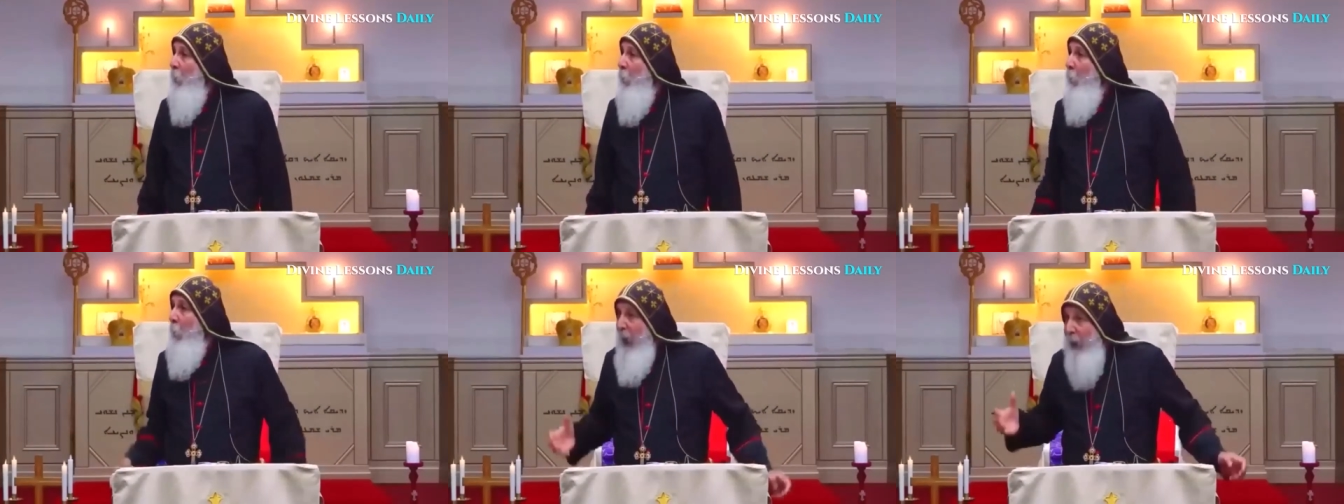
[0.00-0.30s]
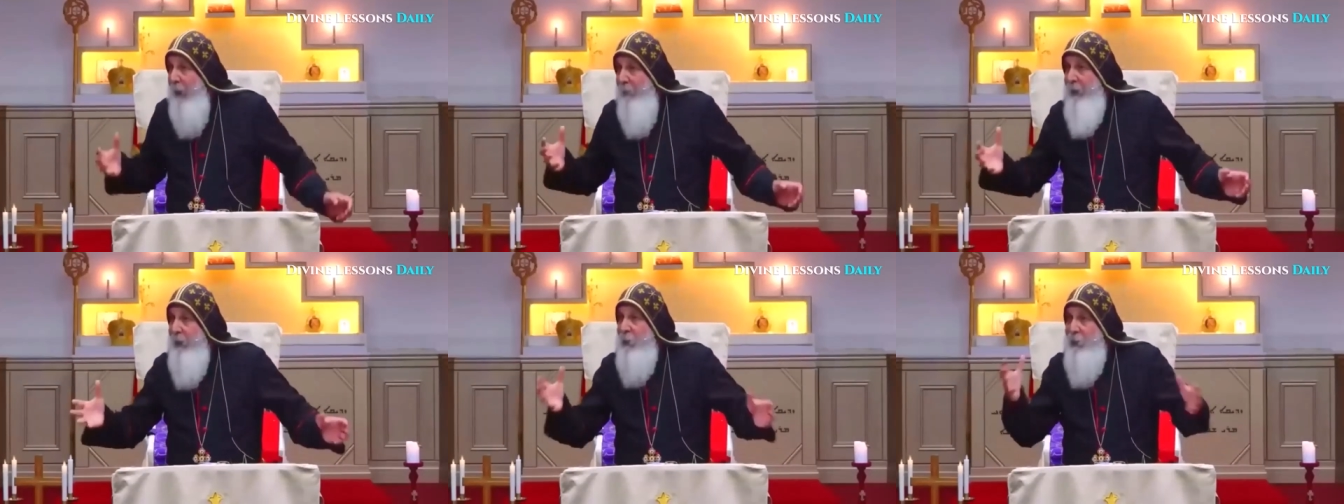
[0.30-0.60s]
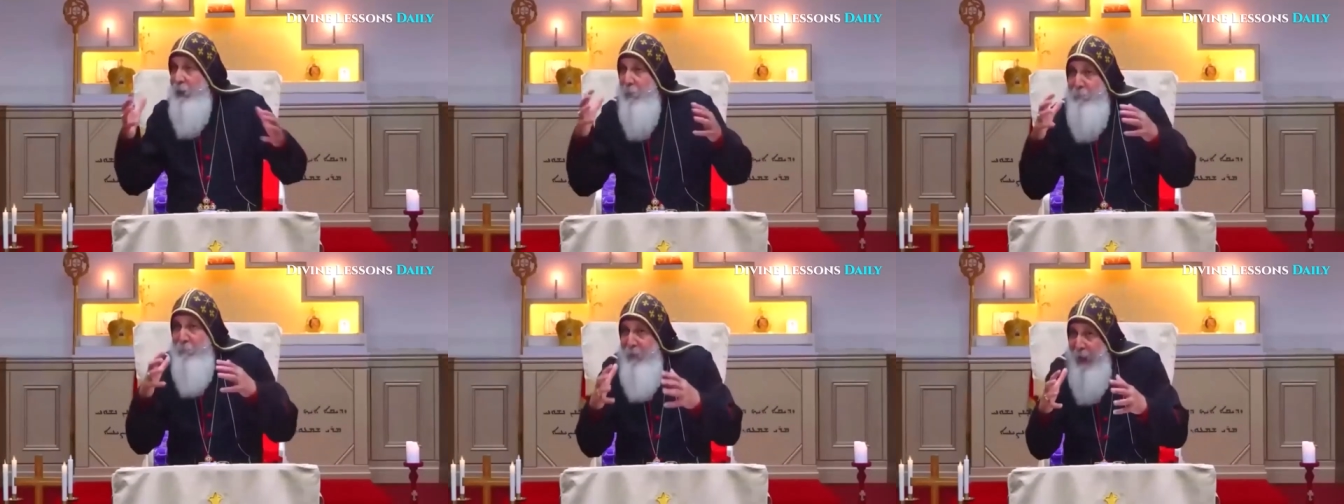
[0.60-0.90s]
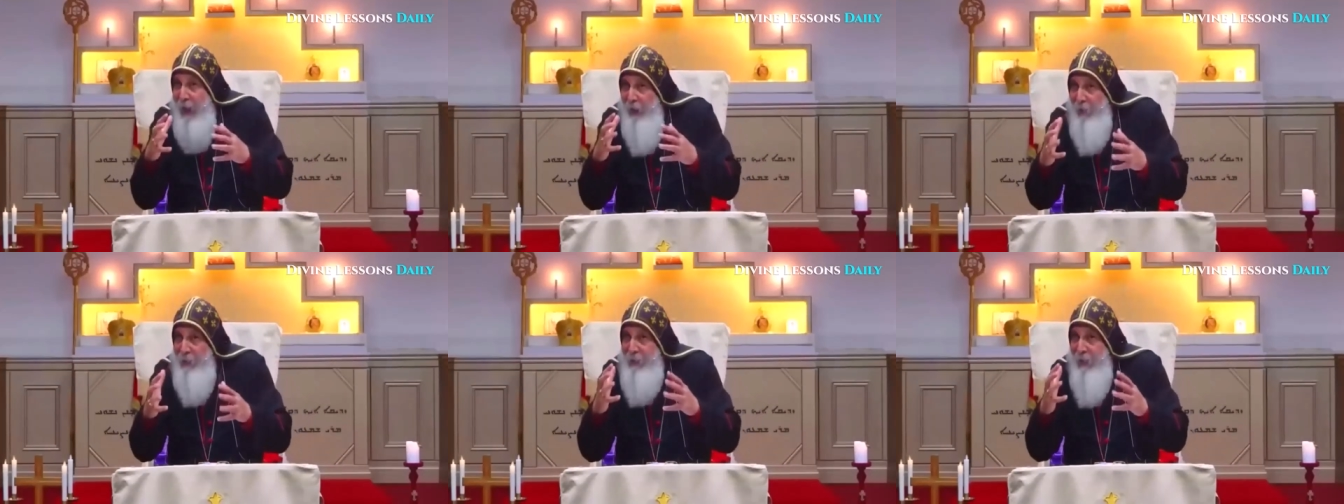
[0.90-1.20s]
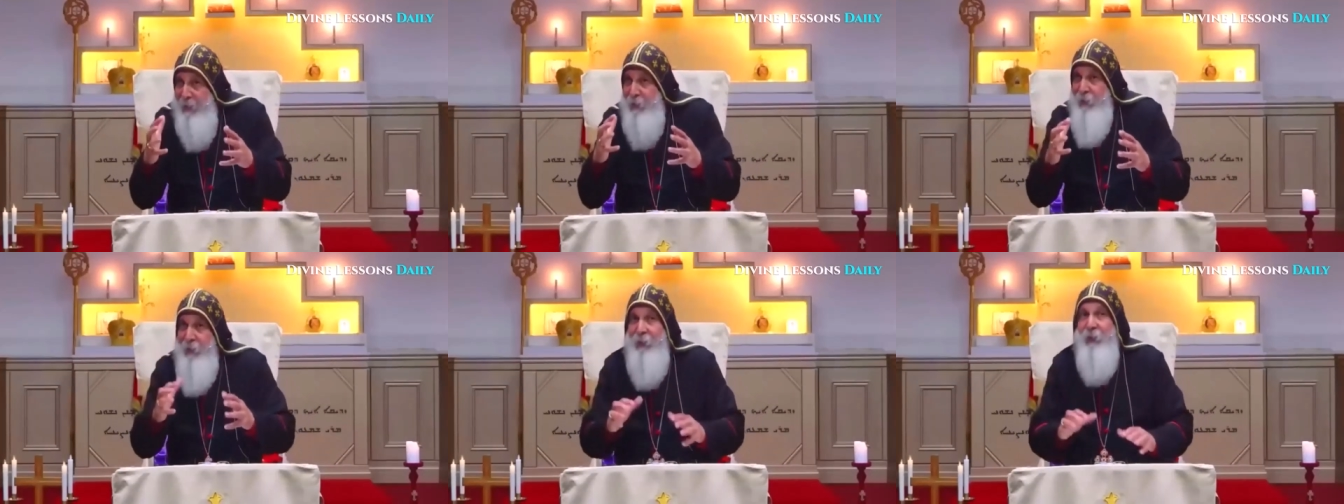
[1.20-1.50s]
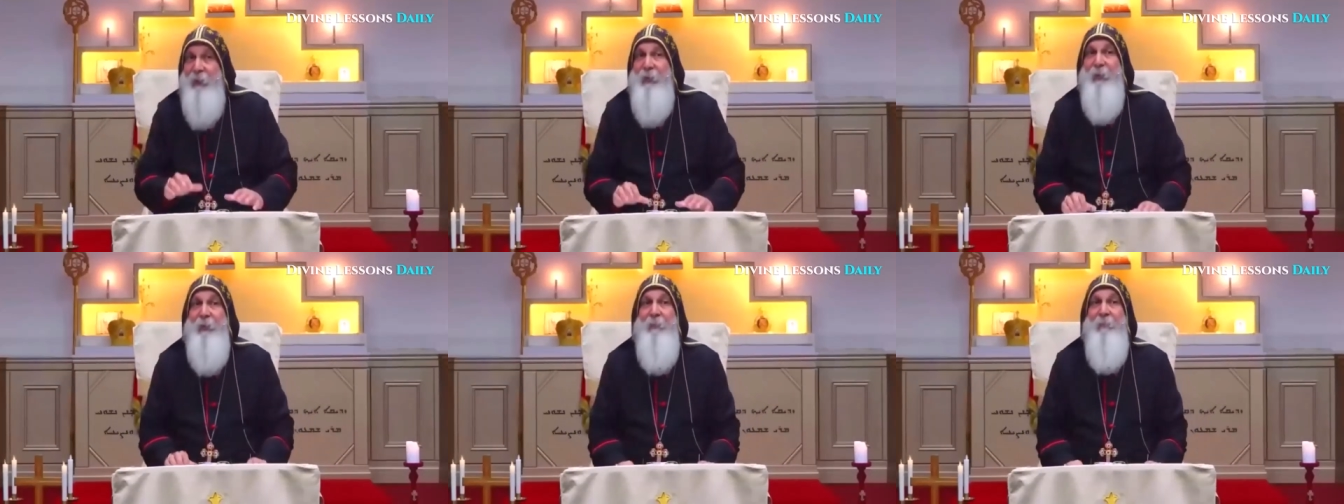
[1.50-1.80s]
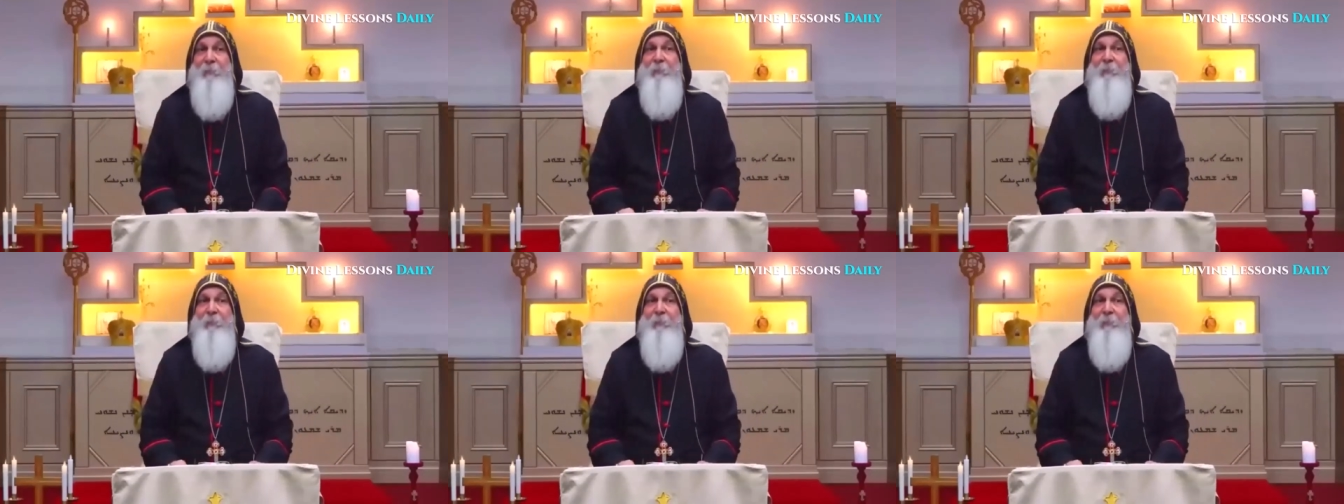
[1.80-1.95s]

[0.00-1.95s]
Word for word: Where is the fairness?